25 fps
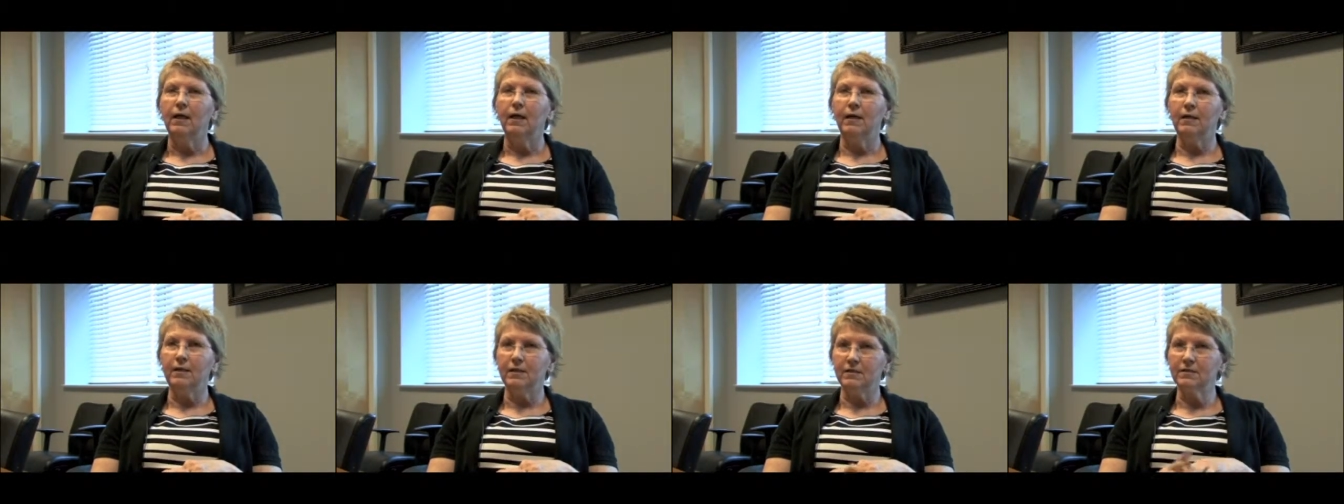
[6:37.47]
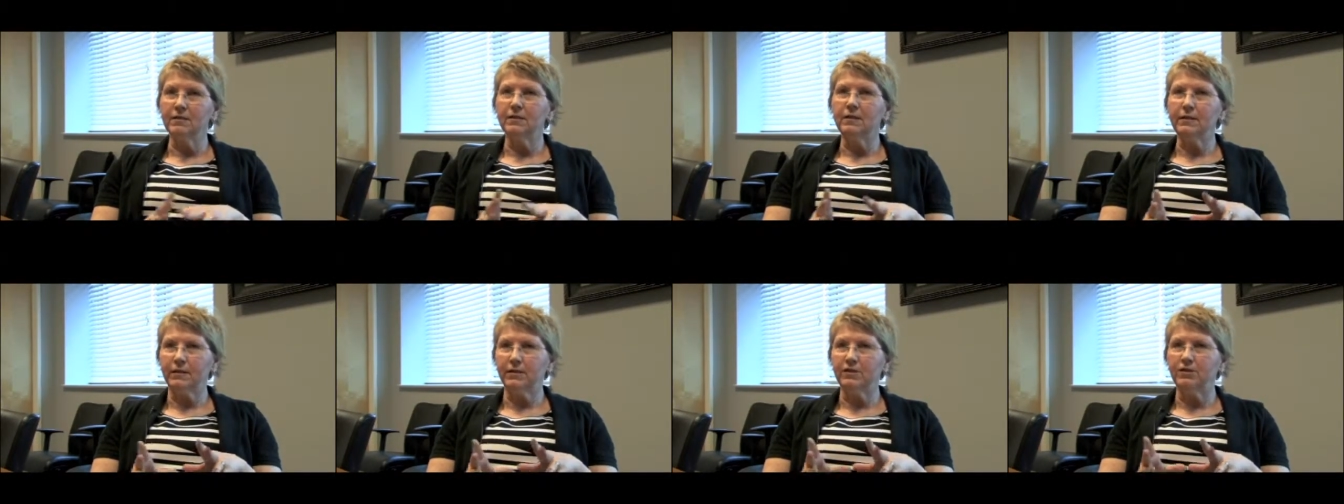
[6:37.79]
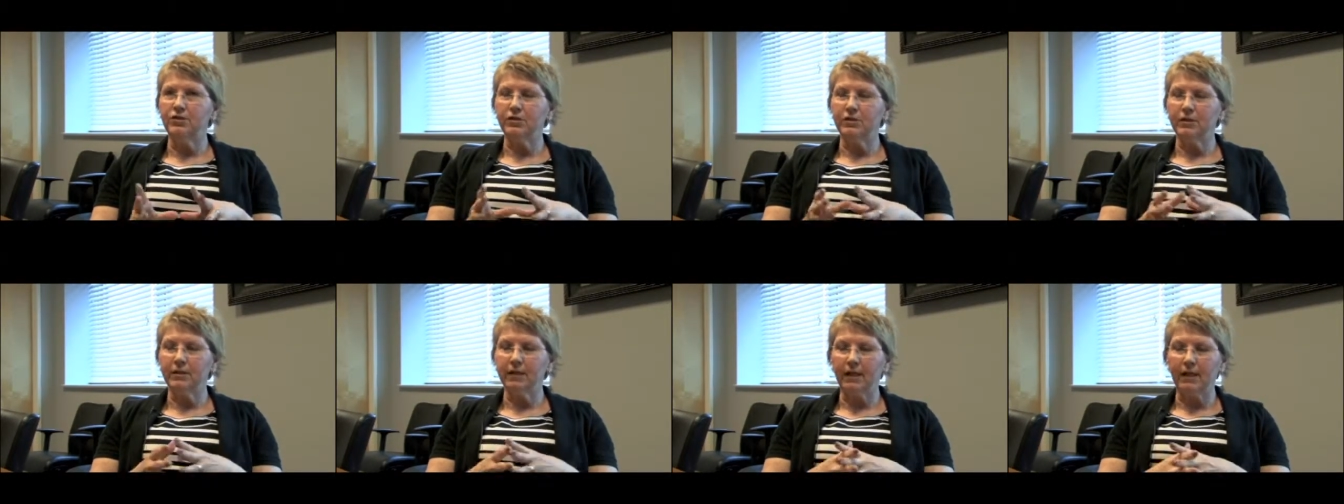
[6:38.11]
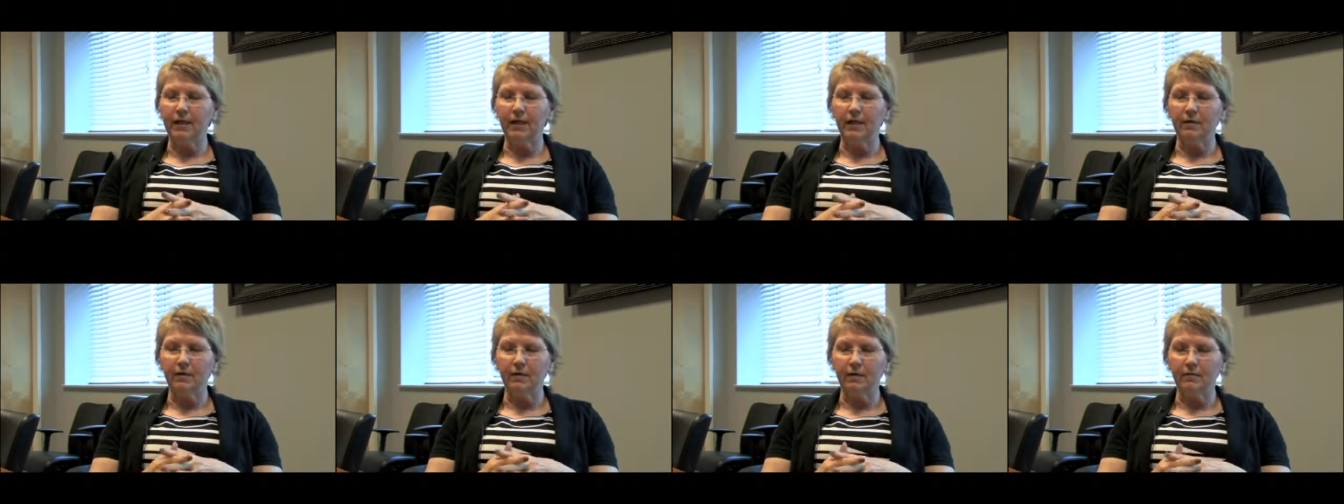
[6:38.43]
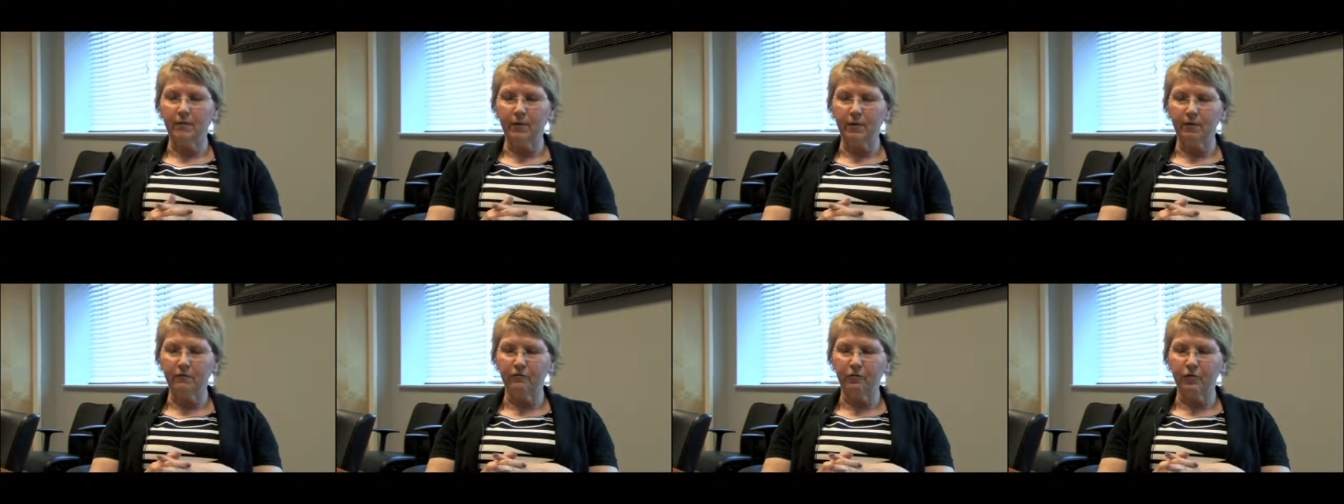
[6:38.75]
and as clean as you can get
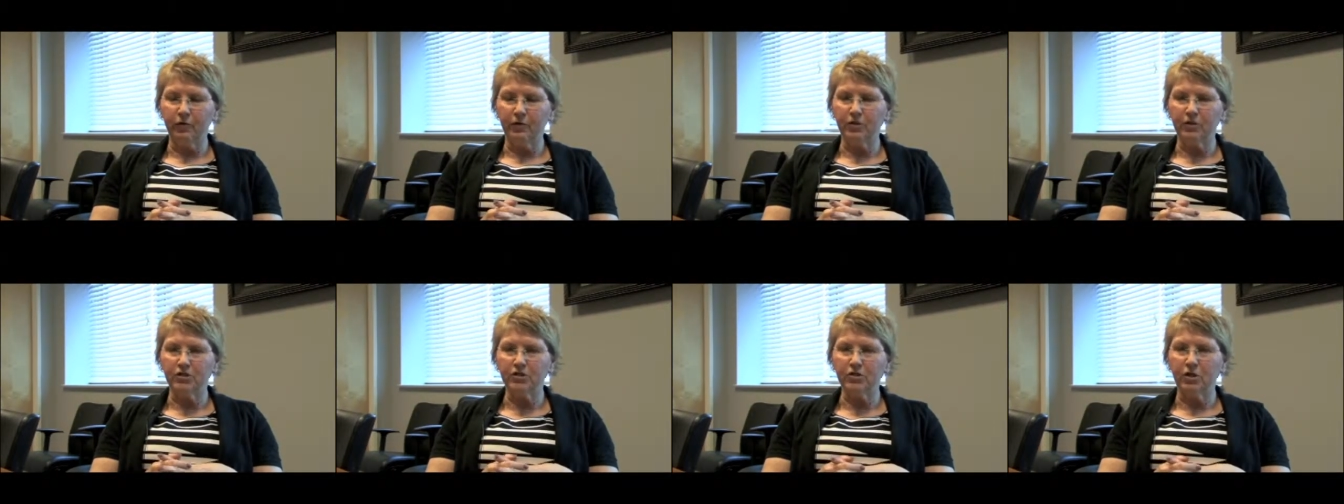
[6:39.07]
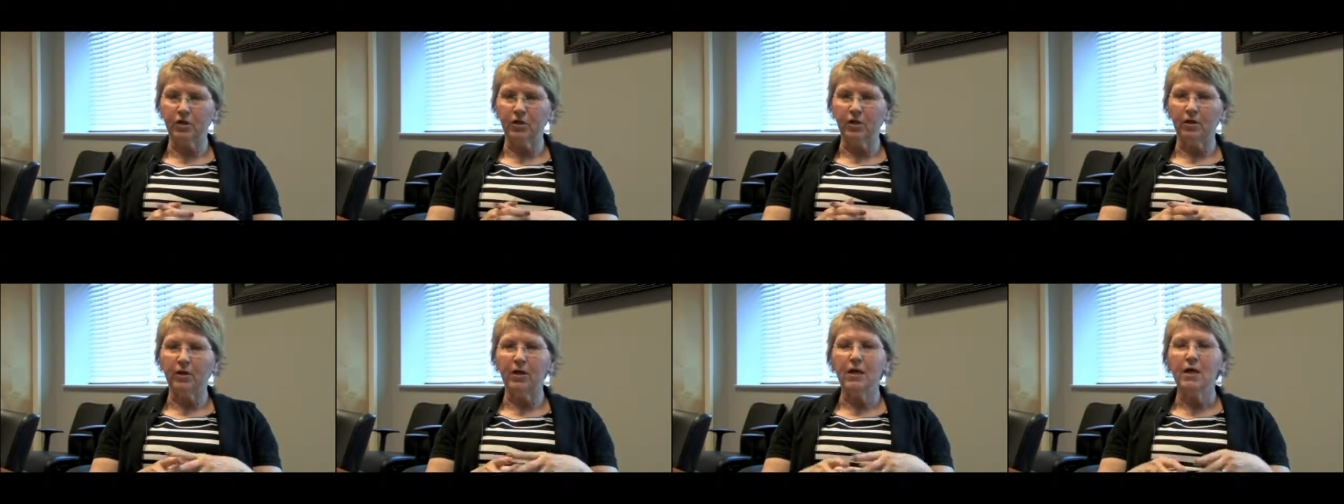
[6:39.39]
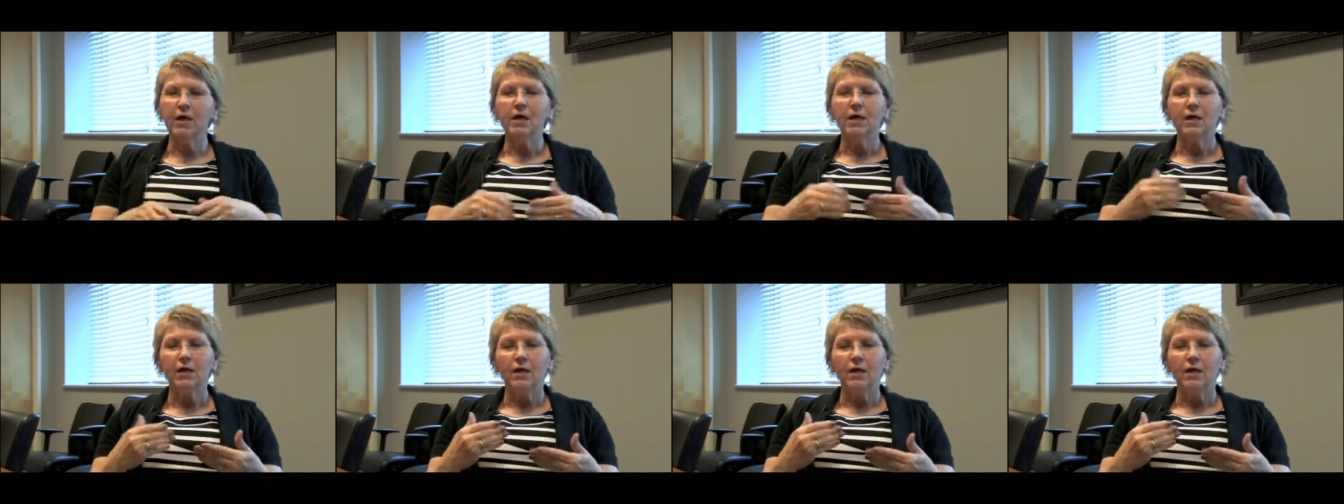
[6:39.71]
it before you start.